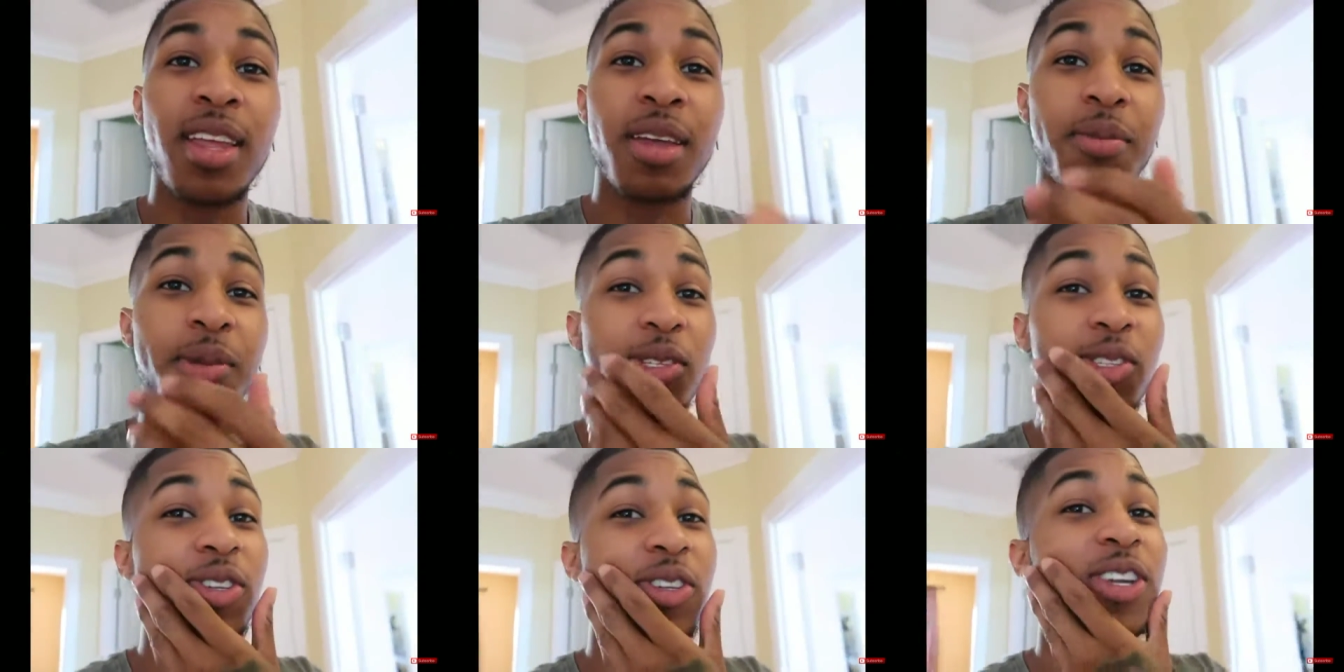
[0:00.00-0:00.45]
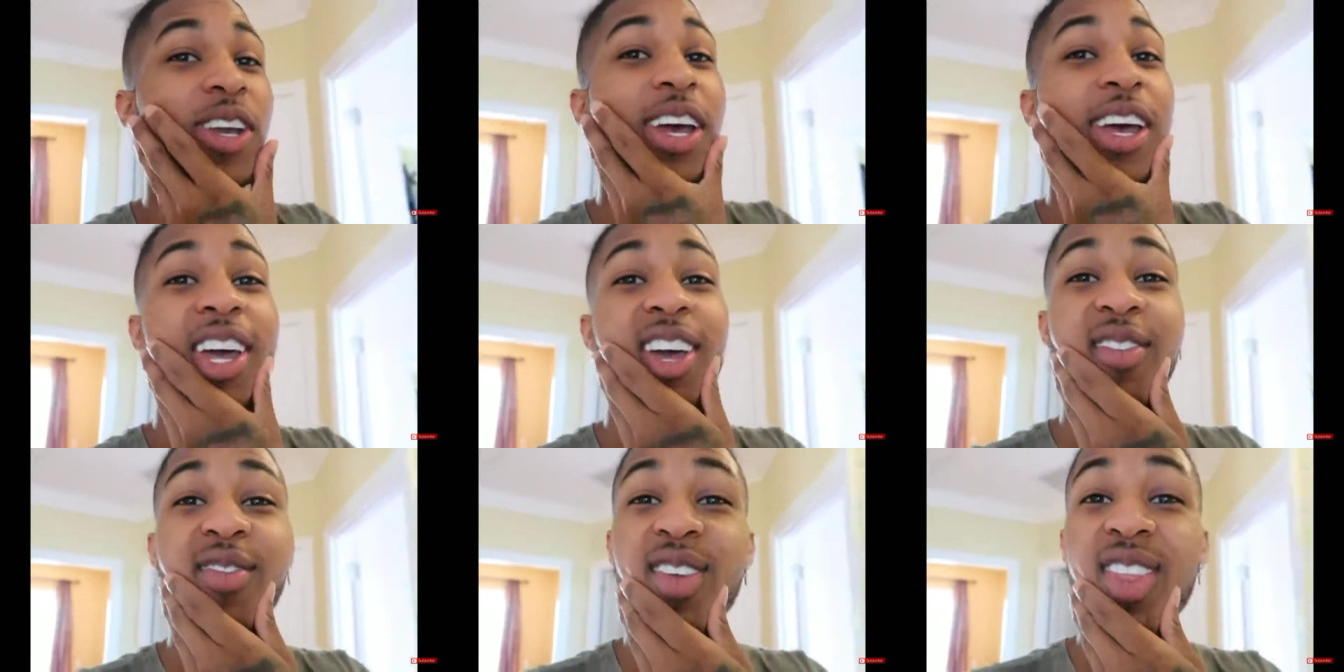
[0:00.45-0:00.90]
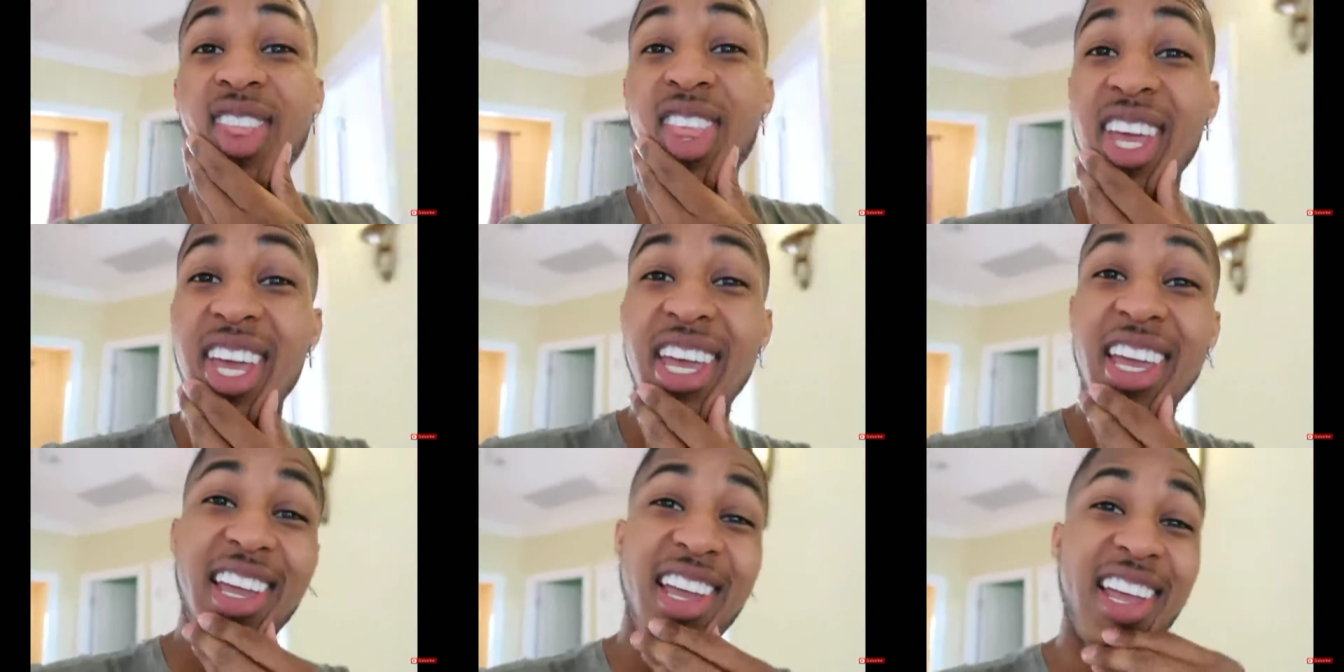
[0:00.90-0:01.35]
I'm gonna show y'all
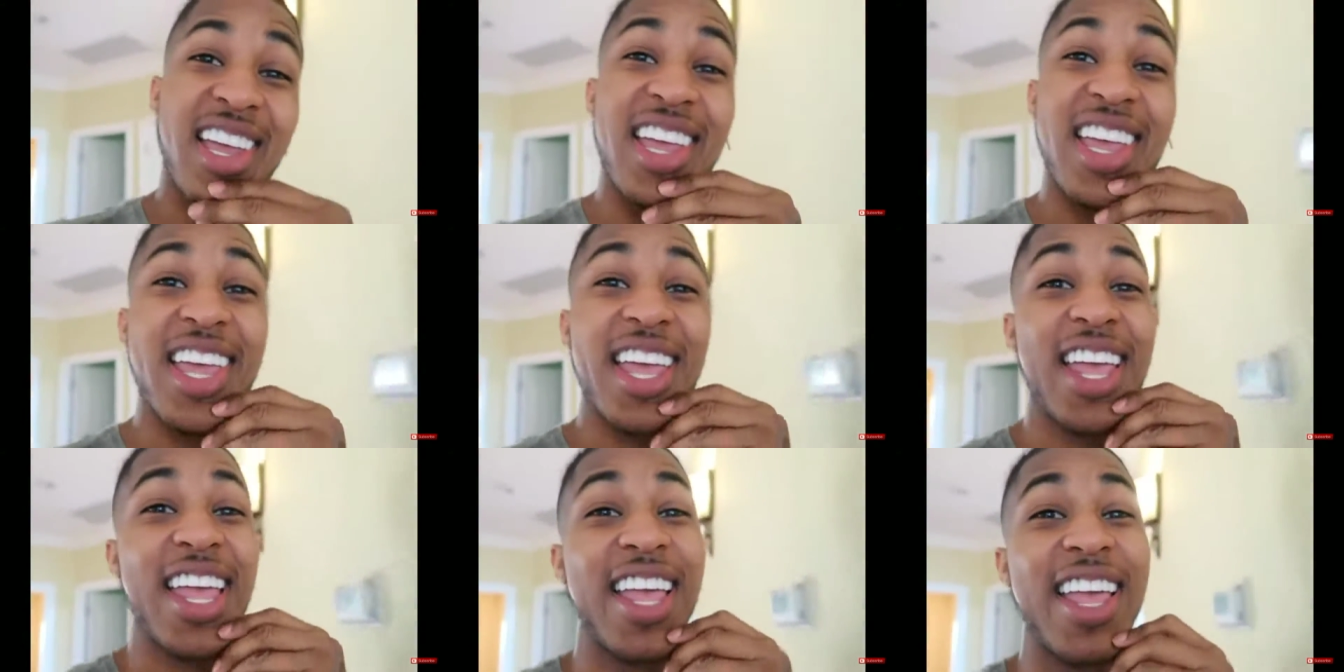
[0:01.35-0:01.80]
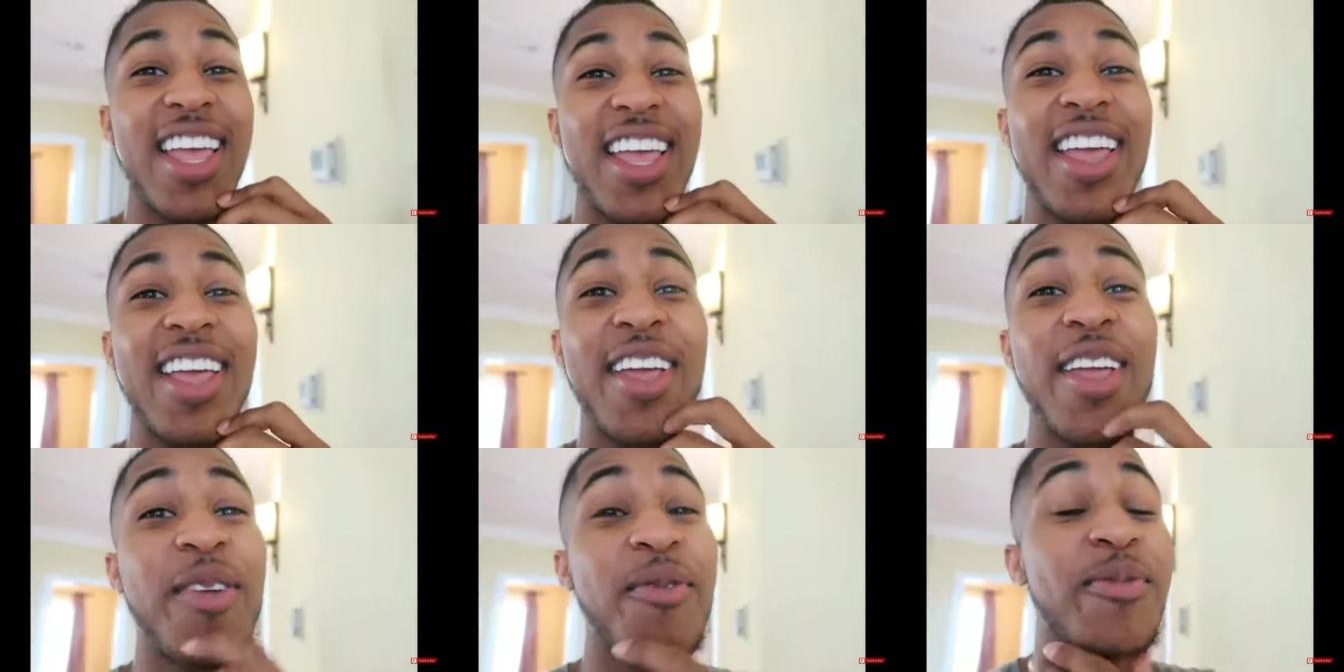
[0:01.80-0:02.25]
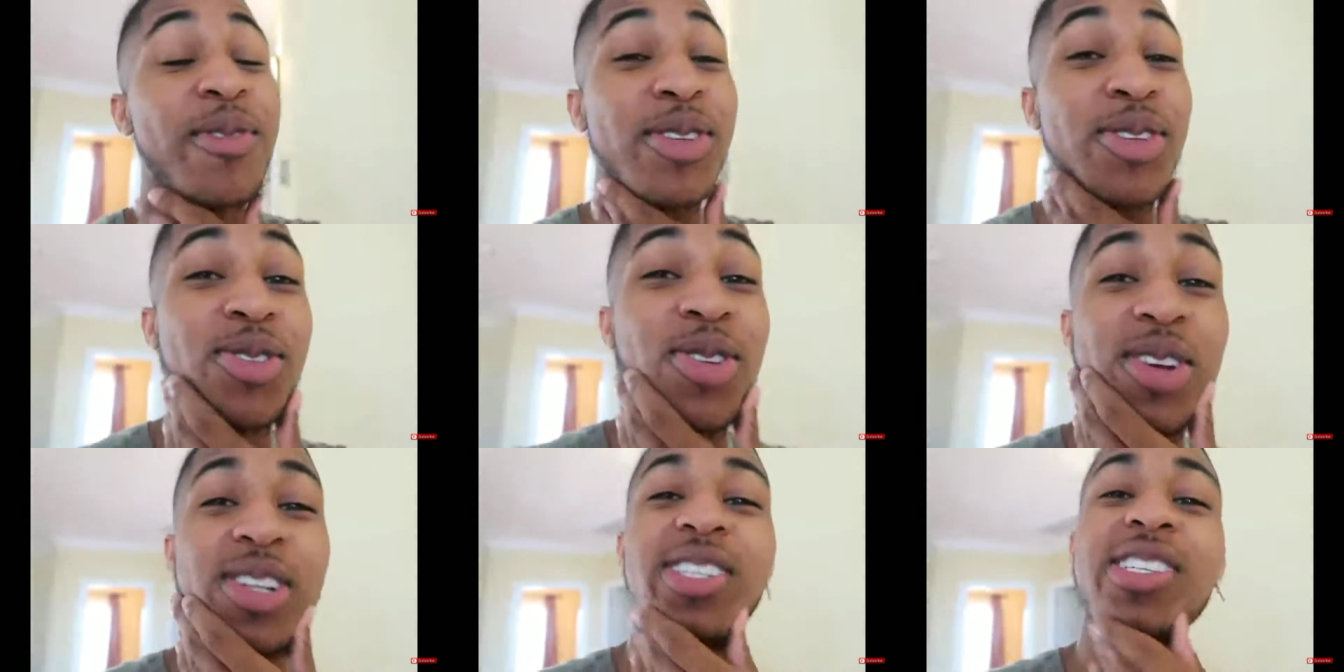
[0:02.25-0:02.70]
everything.
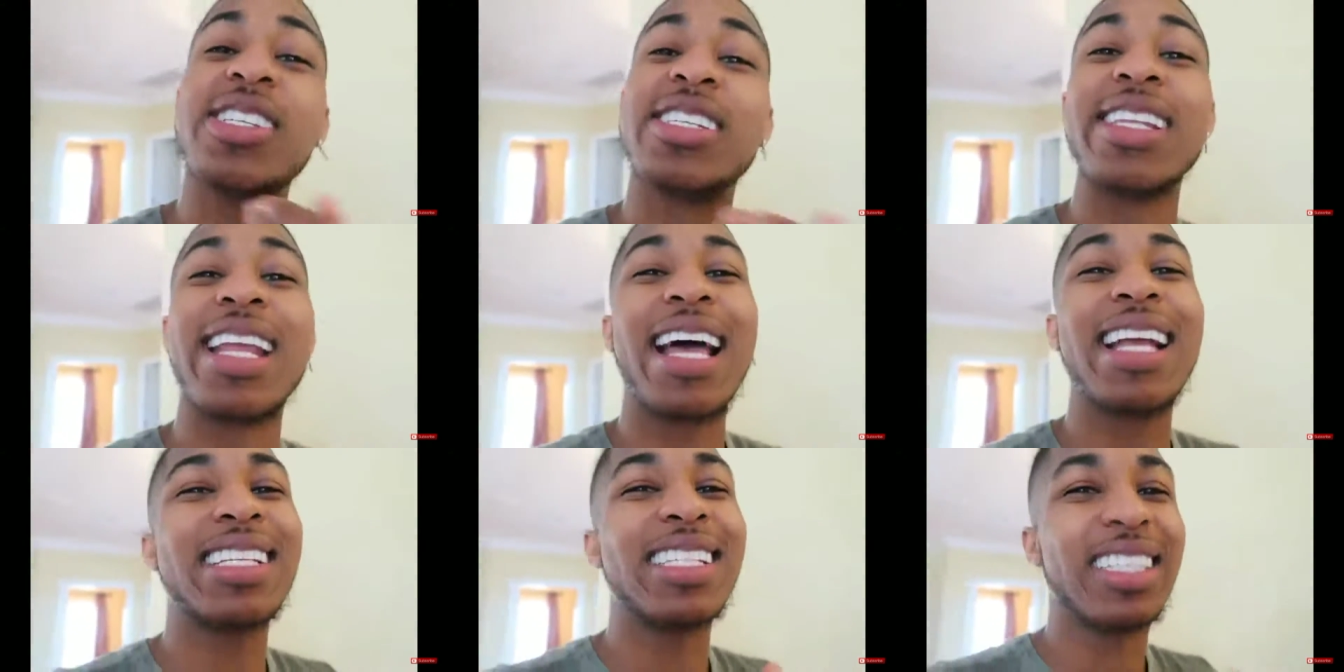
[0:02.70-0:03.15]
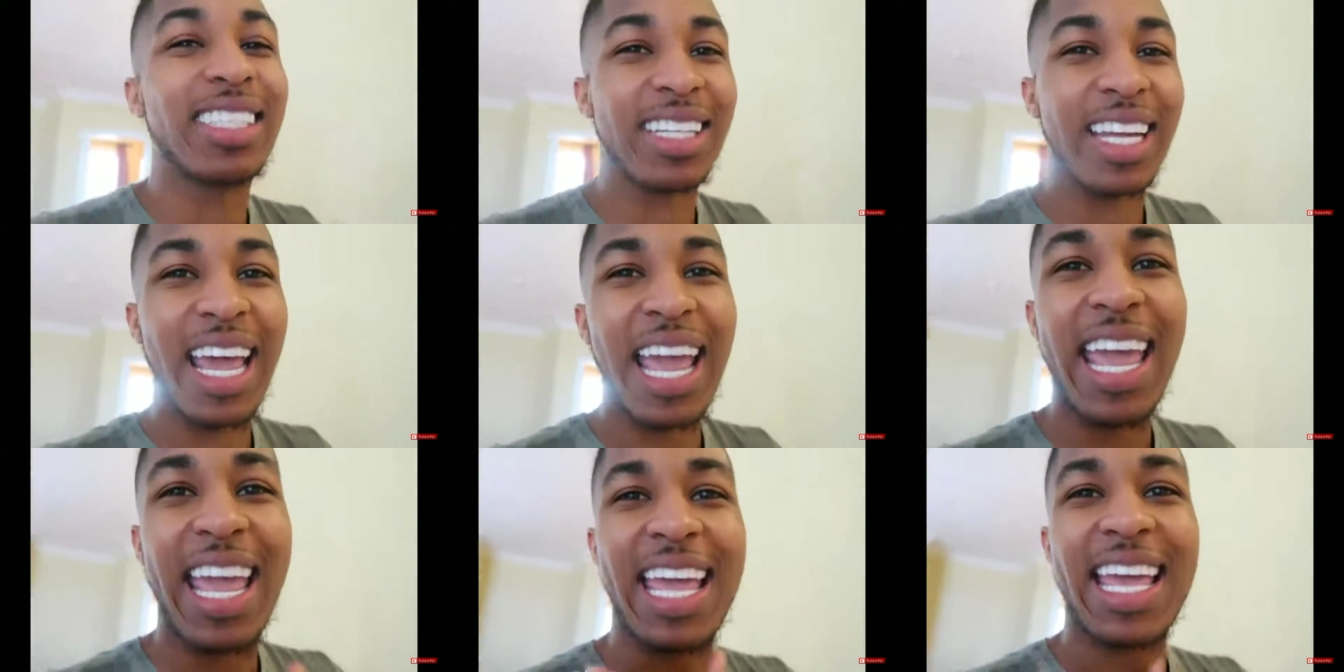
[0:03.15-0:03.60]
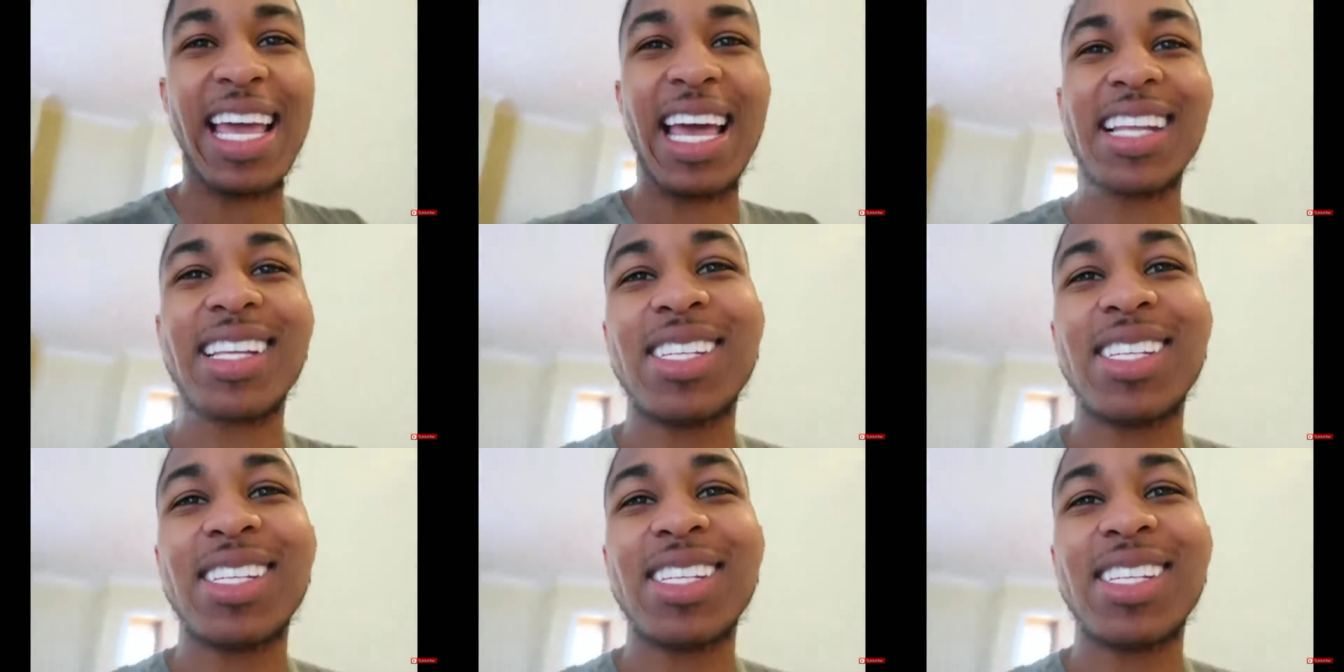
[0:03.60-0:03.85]
But you know, just not today.